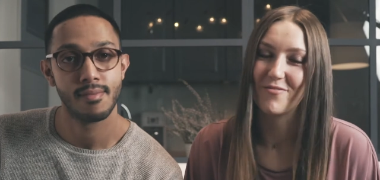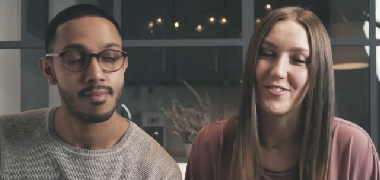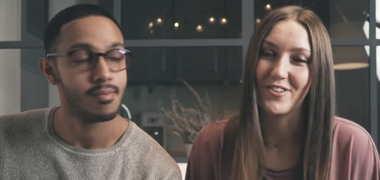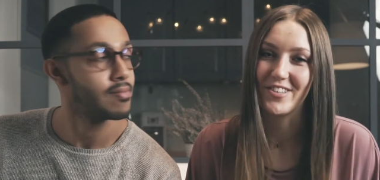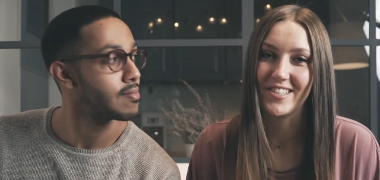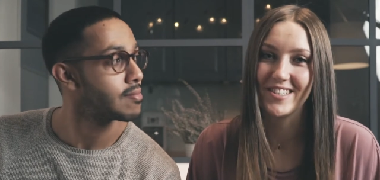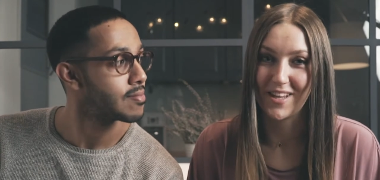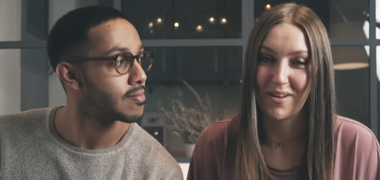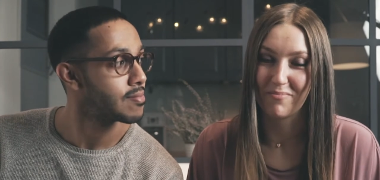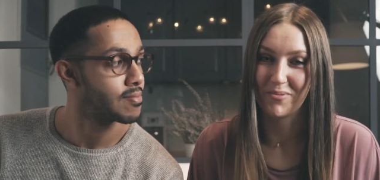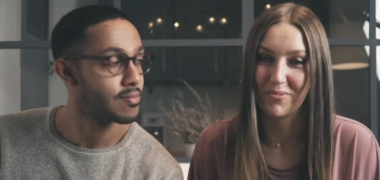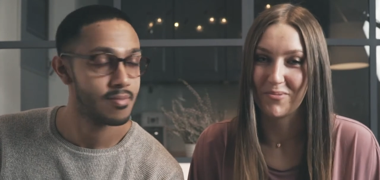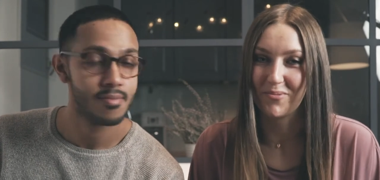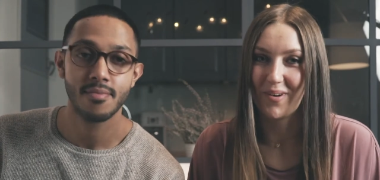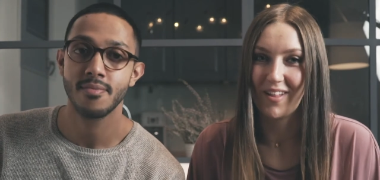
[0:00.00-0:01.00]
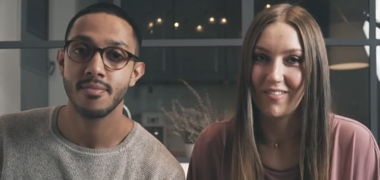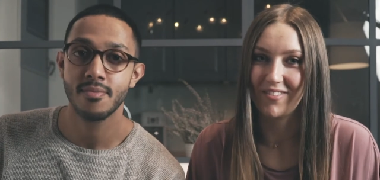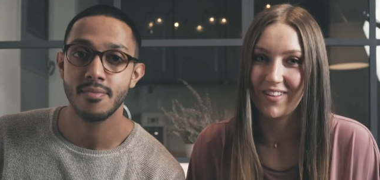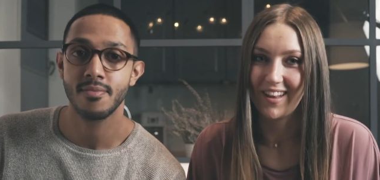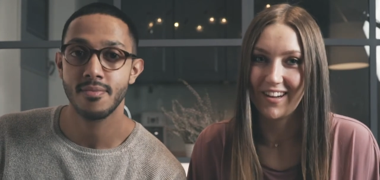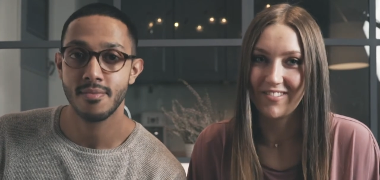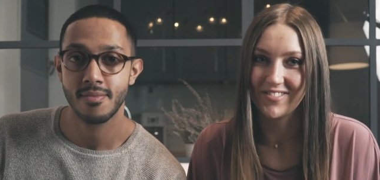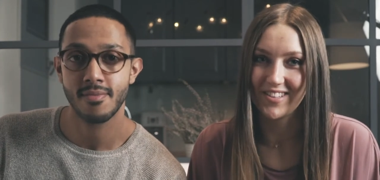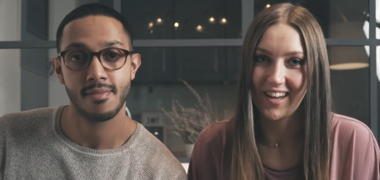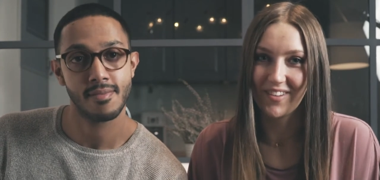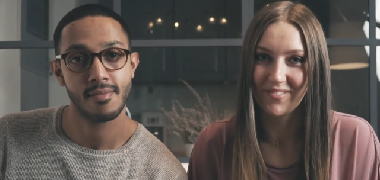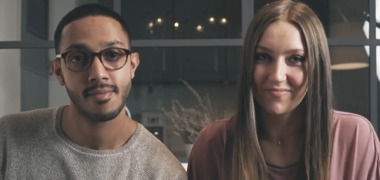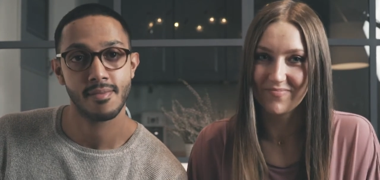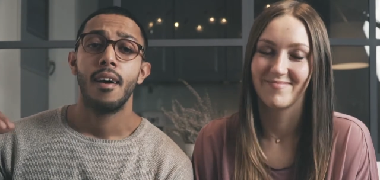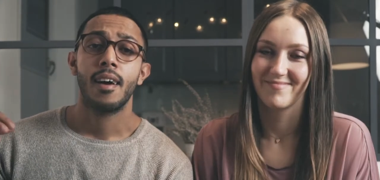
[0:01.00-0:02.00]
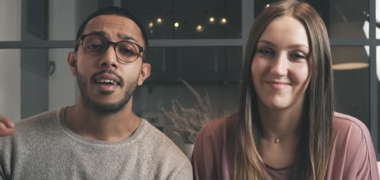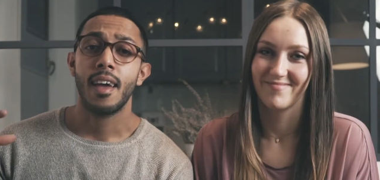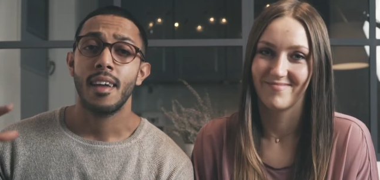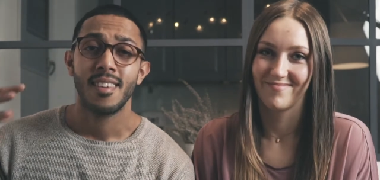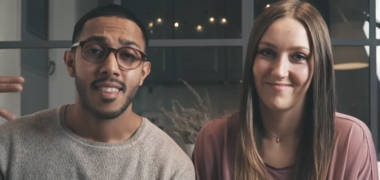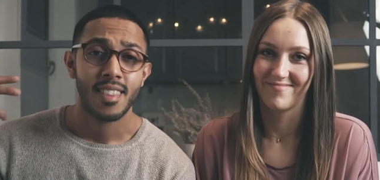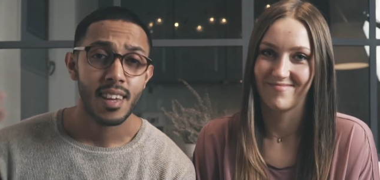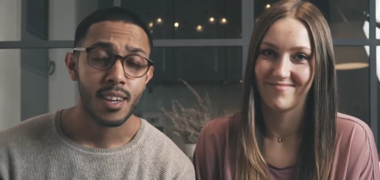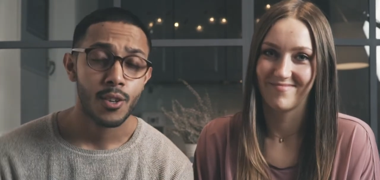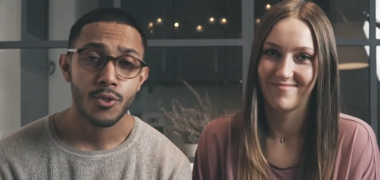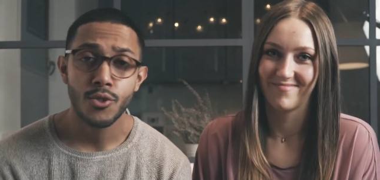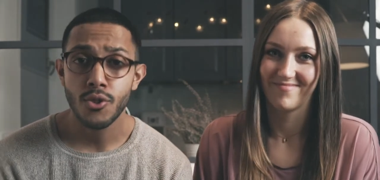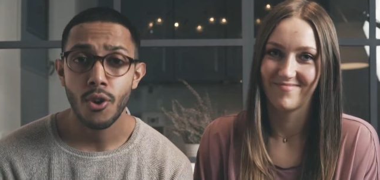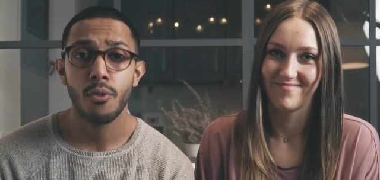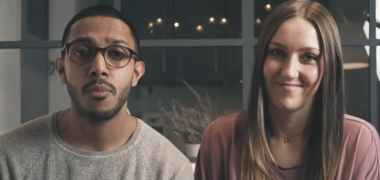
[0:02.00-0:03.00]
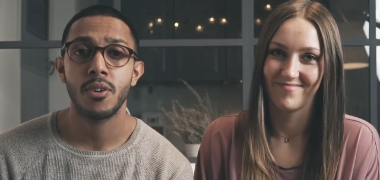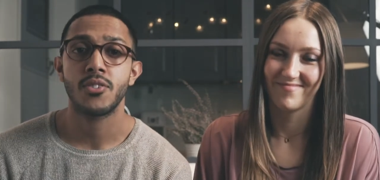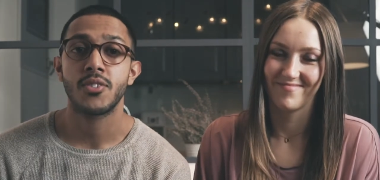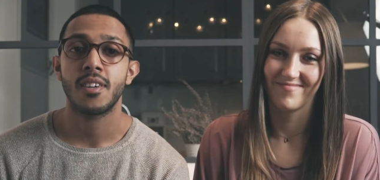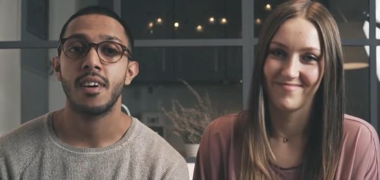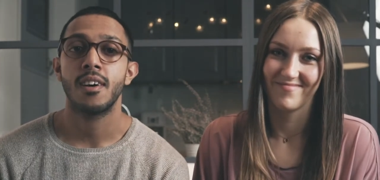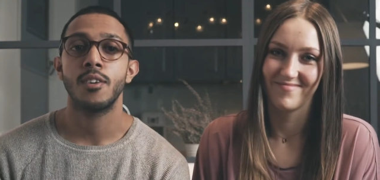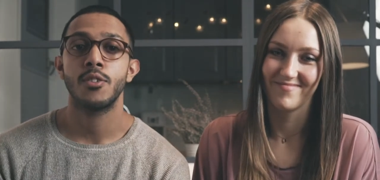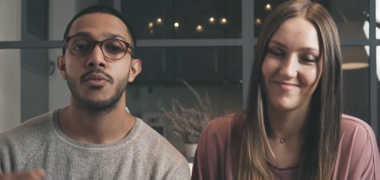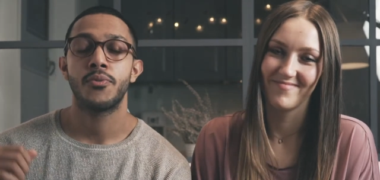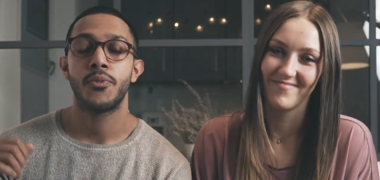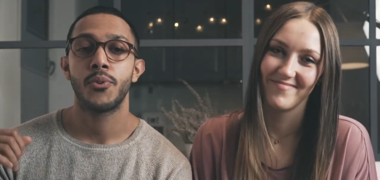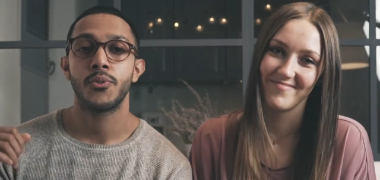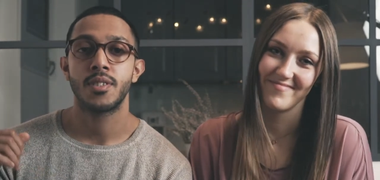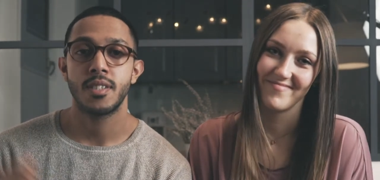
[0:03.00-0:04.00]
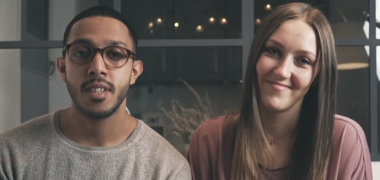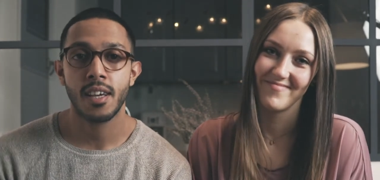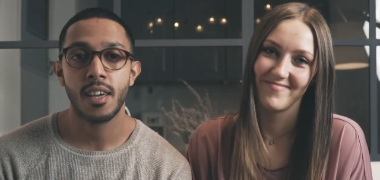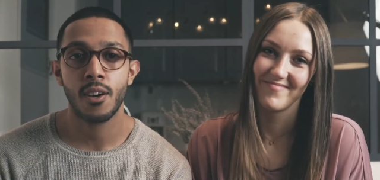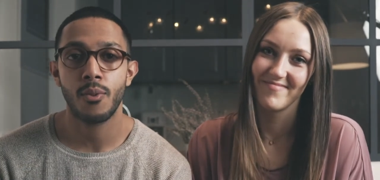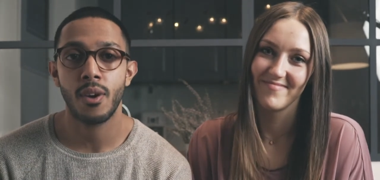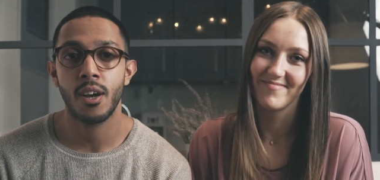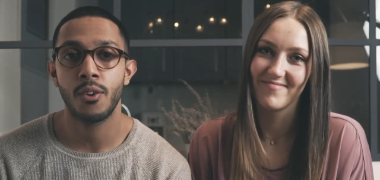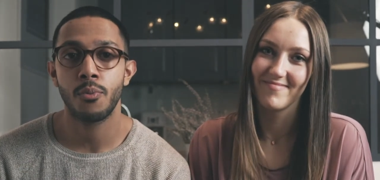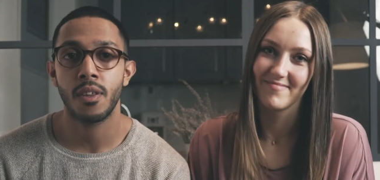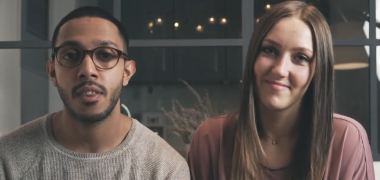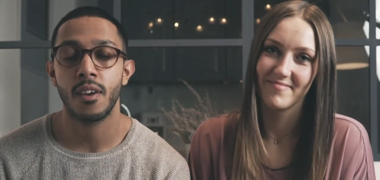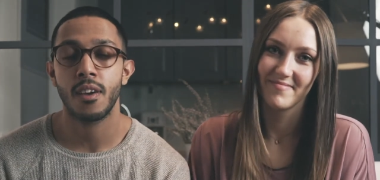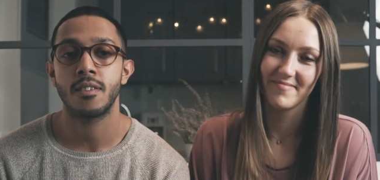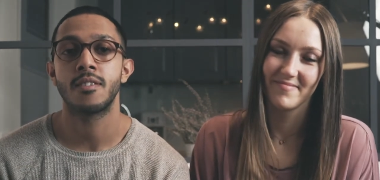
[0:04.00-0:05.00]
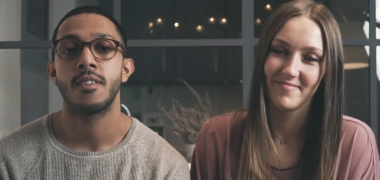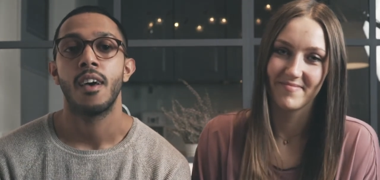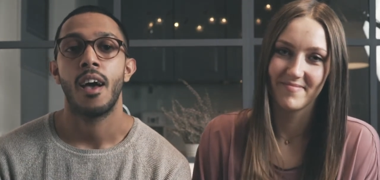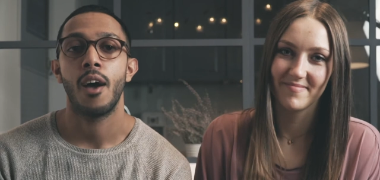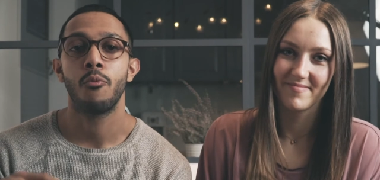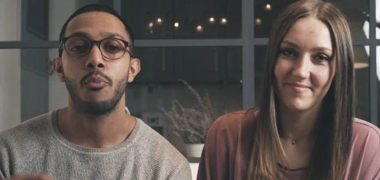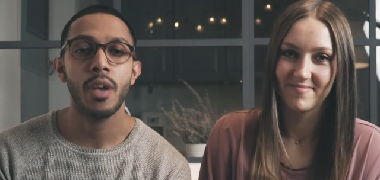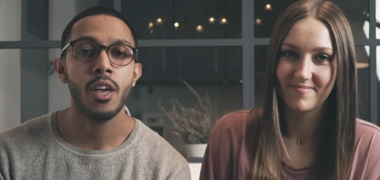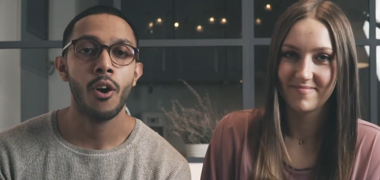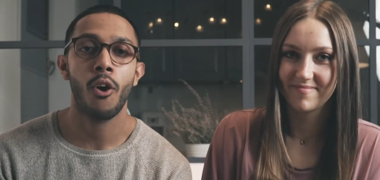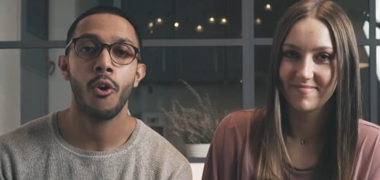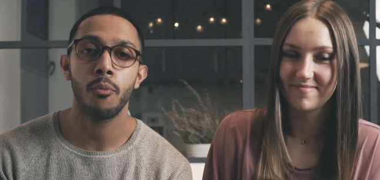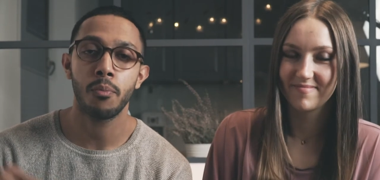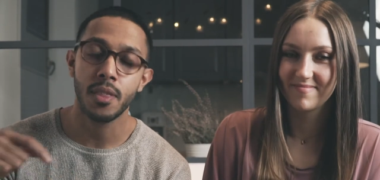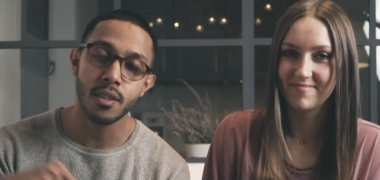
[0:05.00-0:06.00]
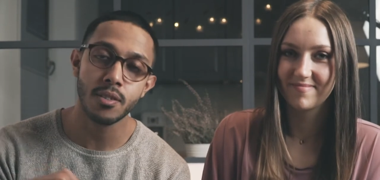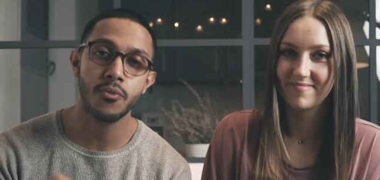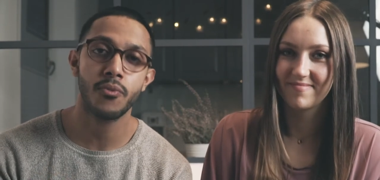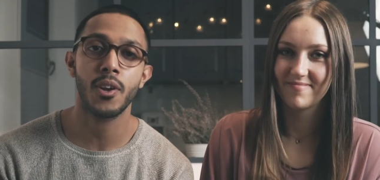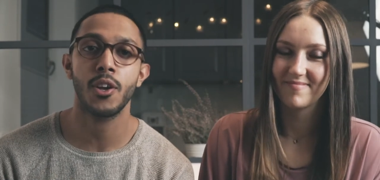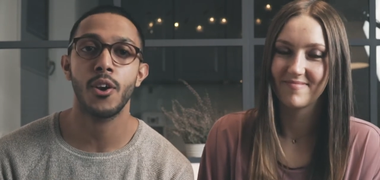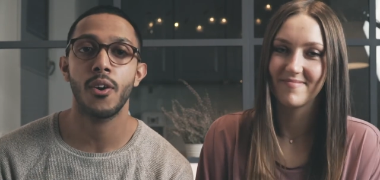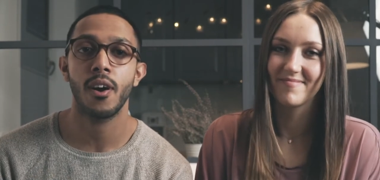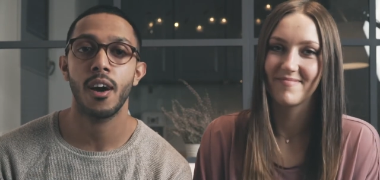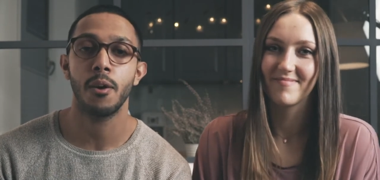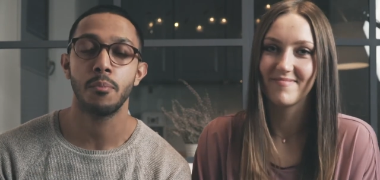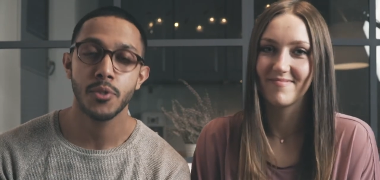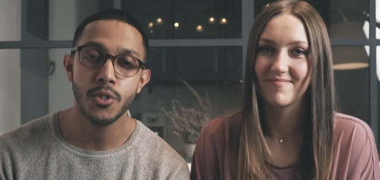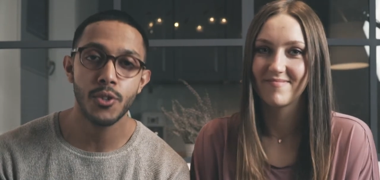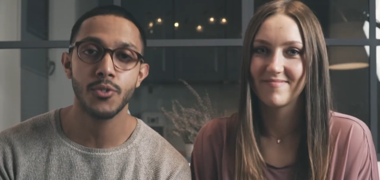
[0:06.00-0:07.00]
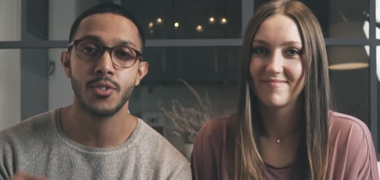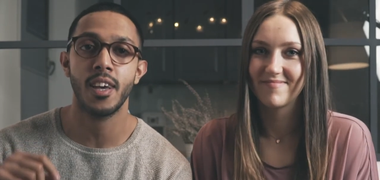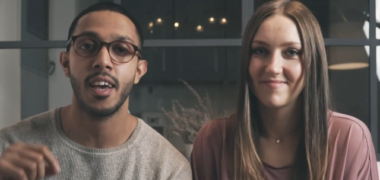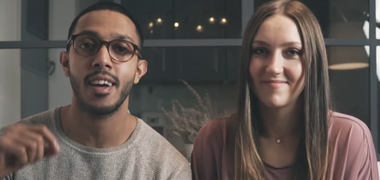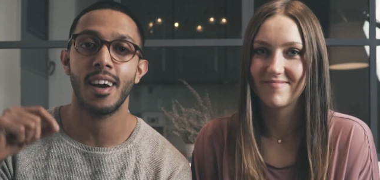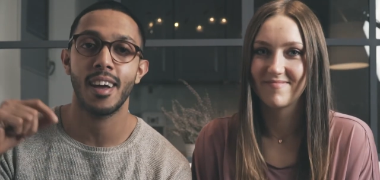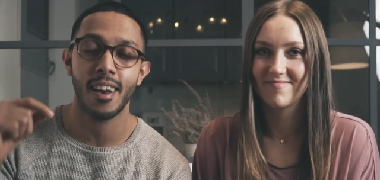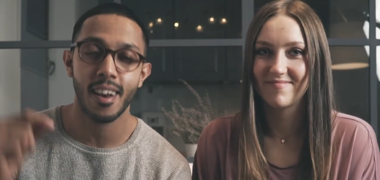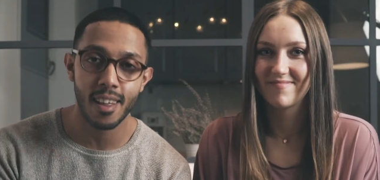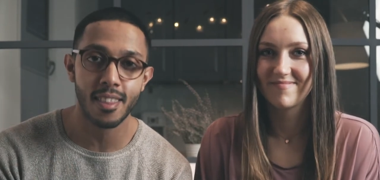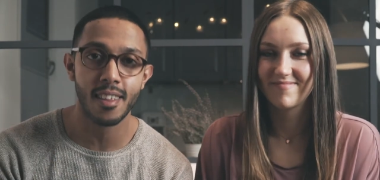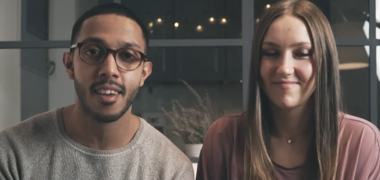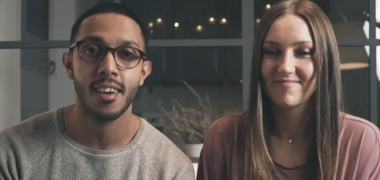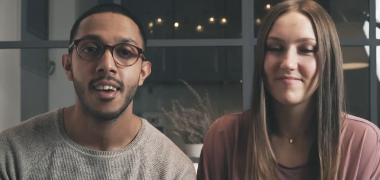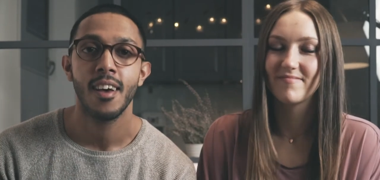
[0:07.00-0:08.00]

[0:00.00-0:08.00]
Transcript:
Speaker 1: first step to healthy lifestyle.
Speaker 2: Again, thank you so much guys for sticking around with us and we hope this video helped you take another